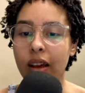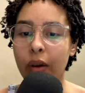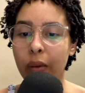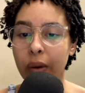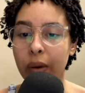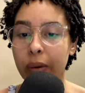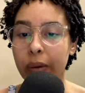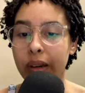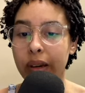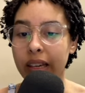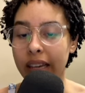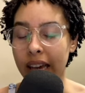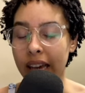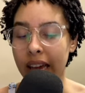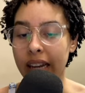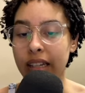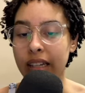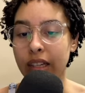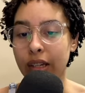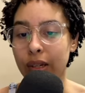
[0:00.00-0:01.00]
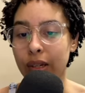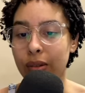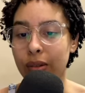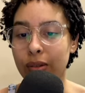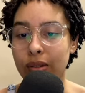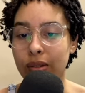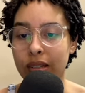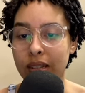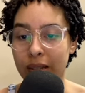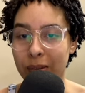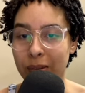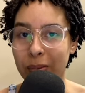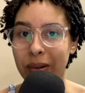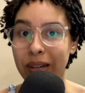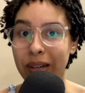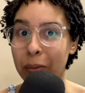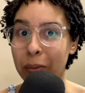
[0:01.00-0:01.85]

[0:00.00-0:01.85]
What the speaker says: where we can use this word.